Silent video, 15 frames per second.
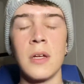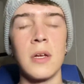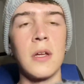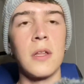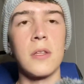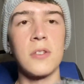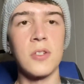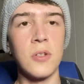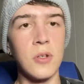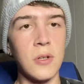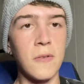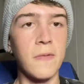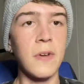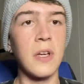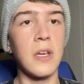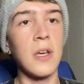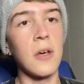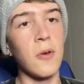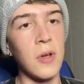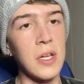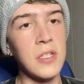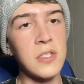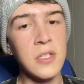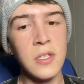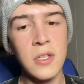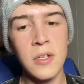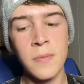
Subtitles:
and so you can fake you out instantly.